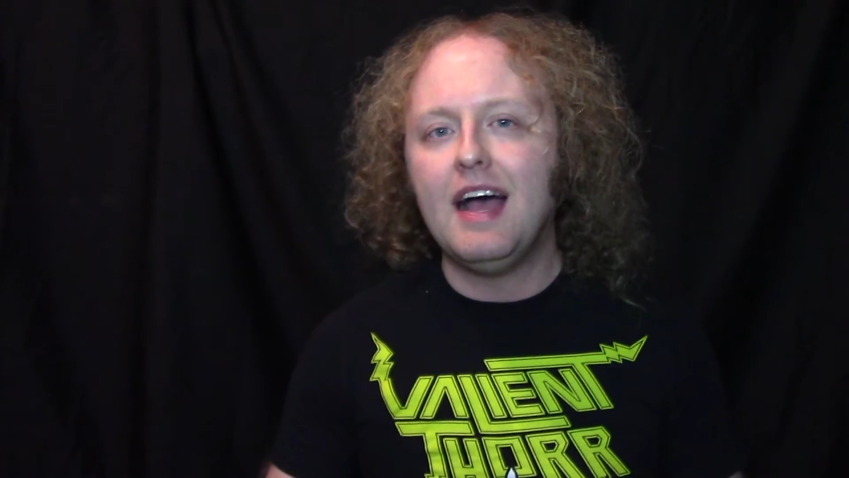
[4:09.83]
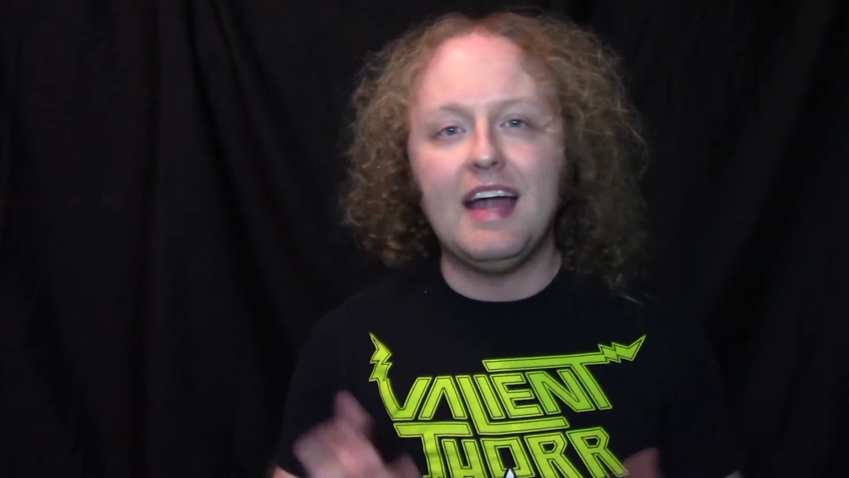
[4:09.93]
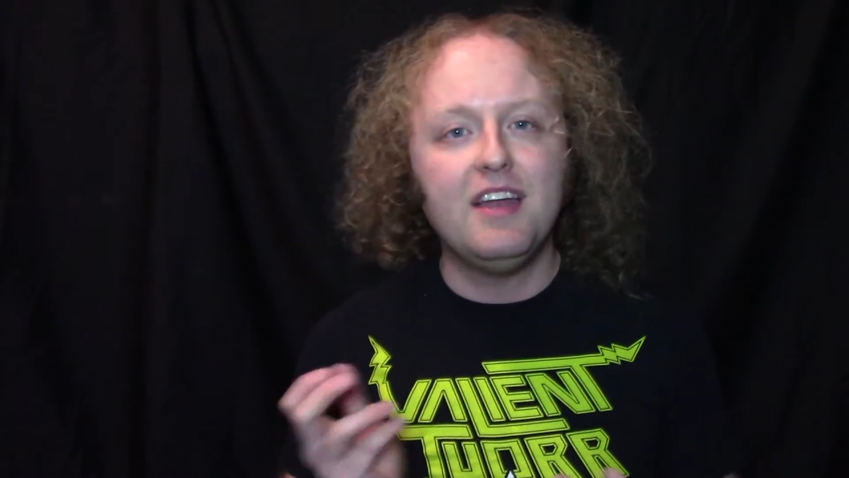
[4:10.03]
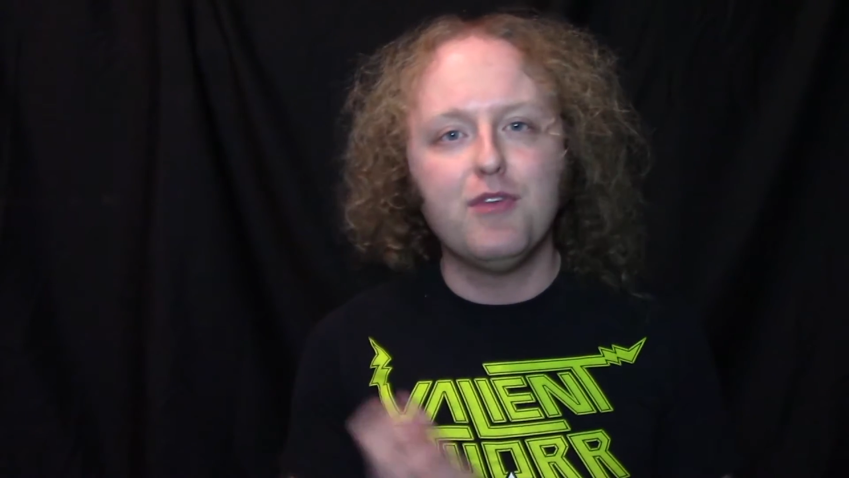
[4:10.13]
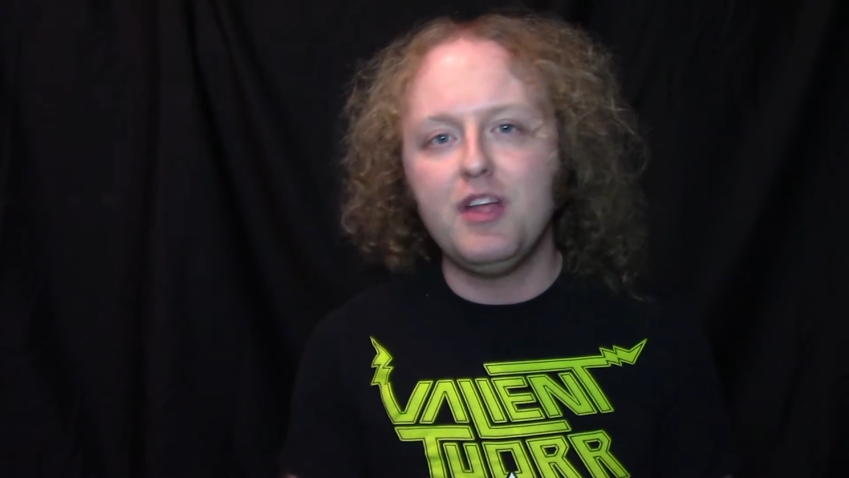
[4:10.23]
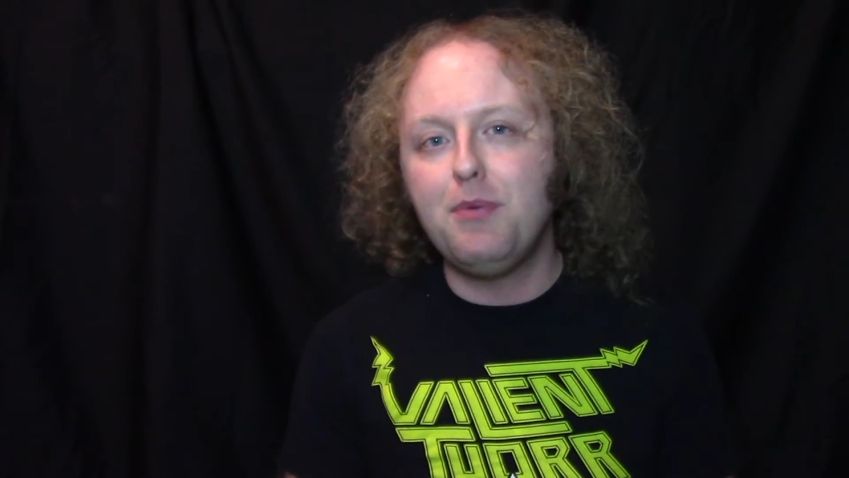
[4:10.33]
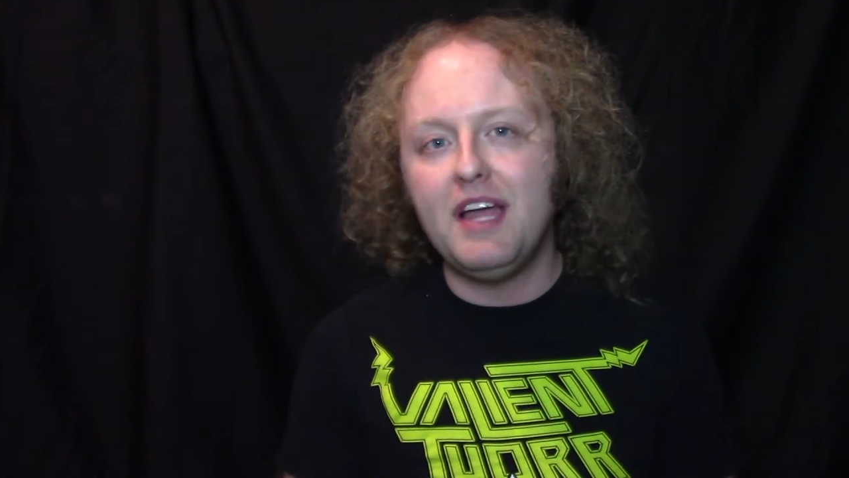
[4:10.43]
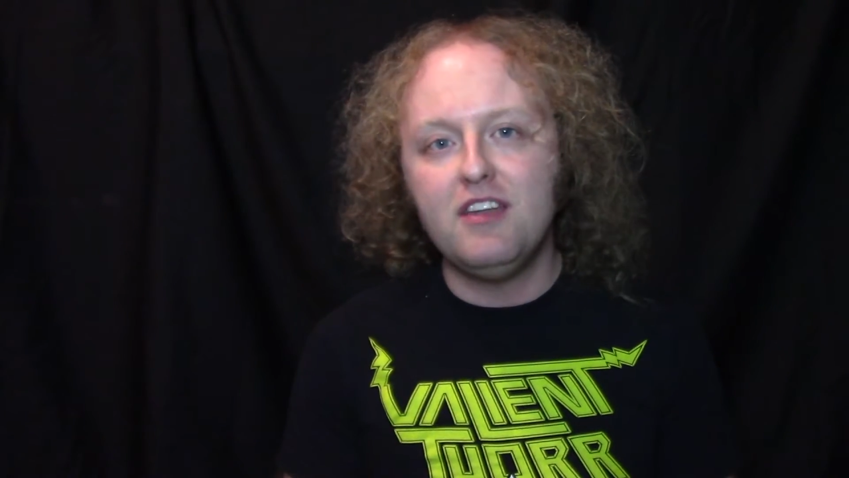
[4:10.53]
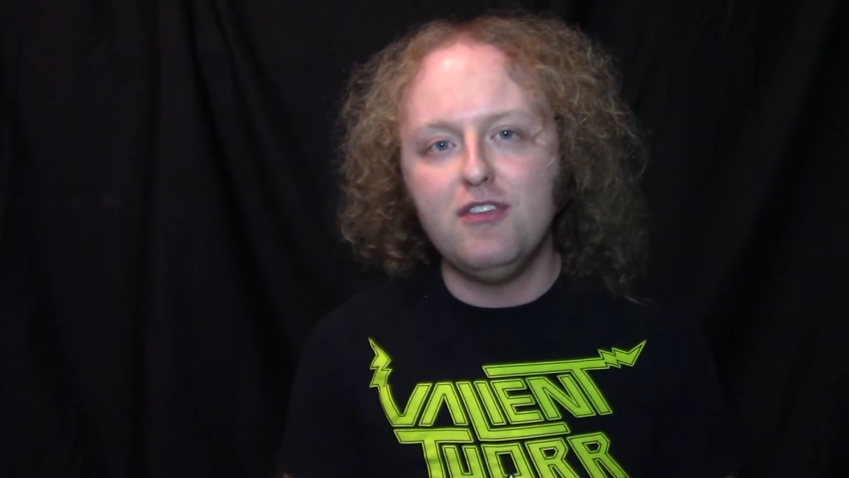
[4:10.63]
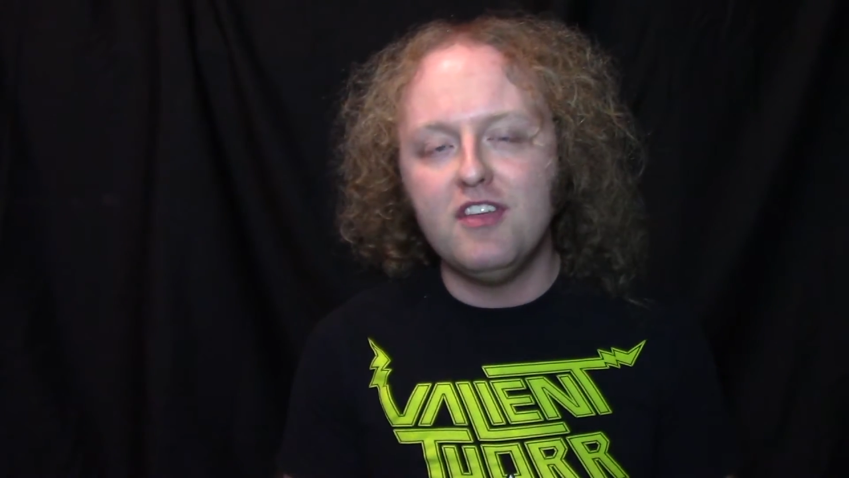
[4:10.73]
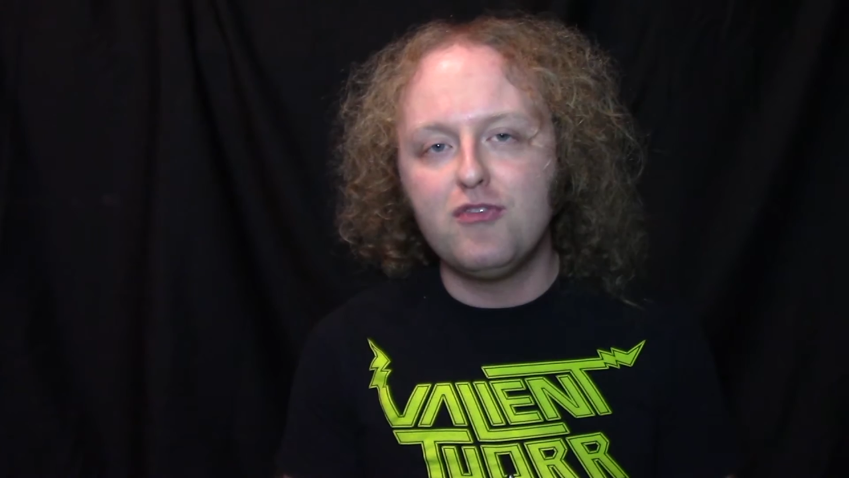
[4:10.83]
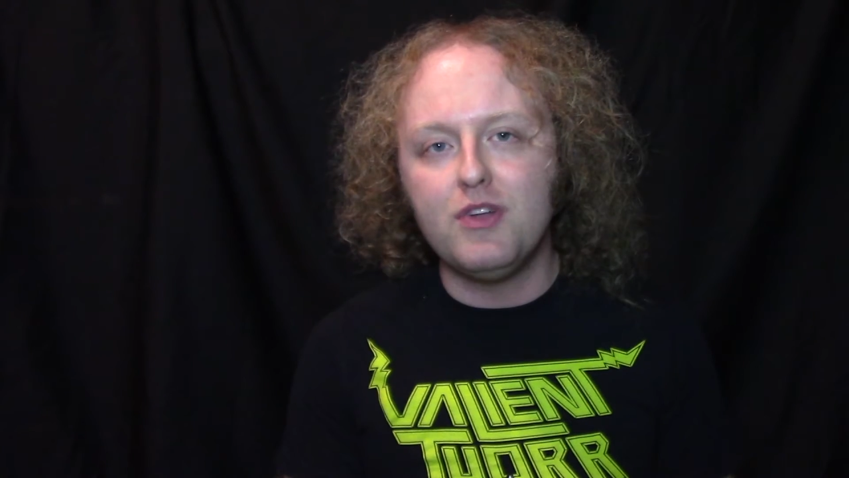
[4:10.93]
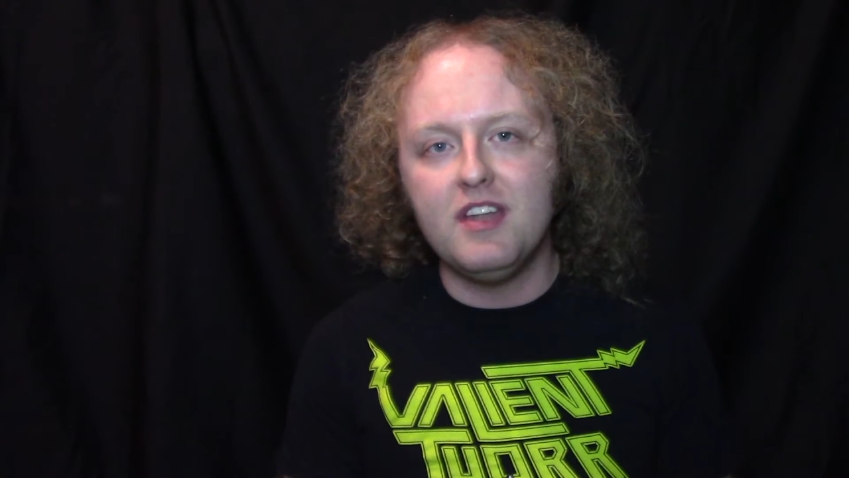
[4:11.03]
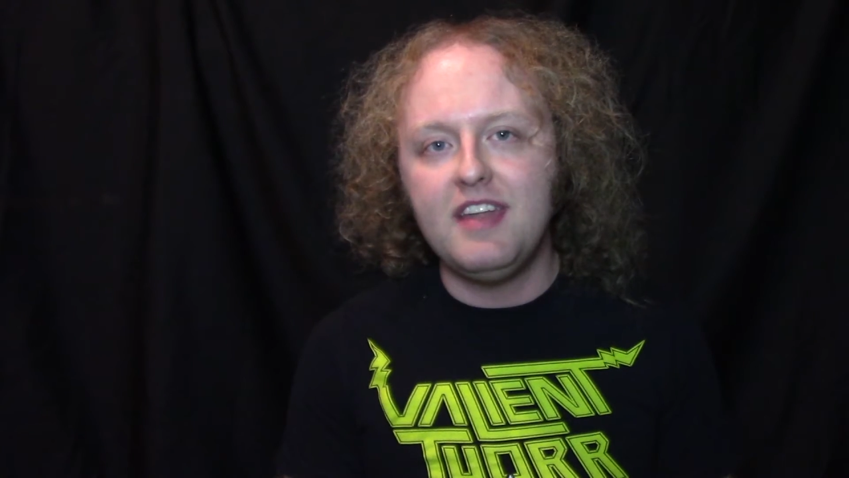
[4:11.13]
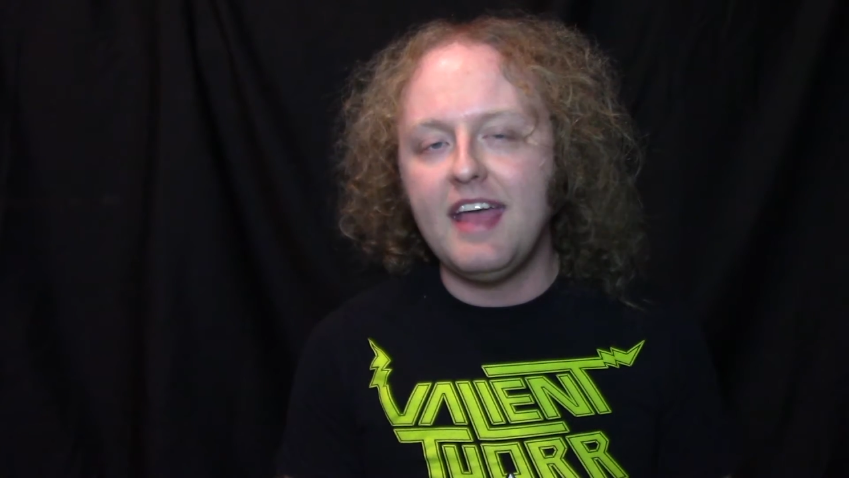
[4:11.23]
I didn't really plan to do this
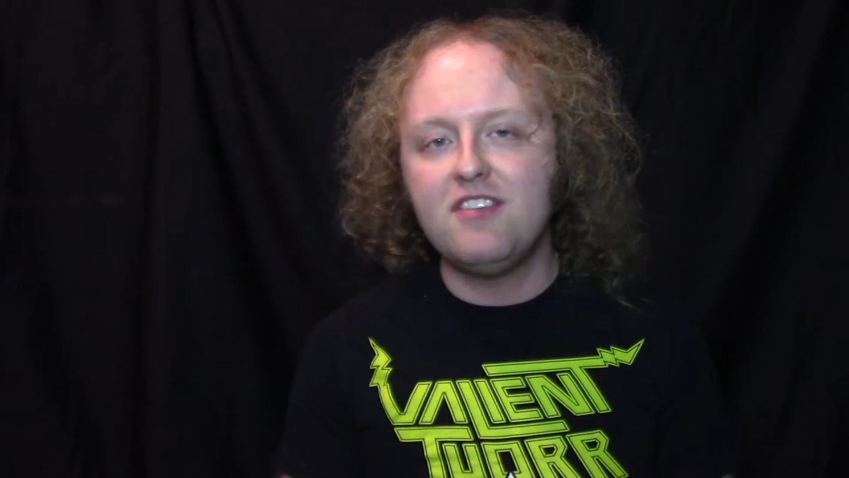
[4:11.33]
one today,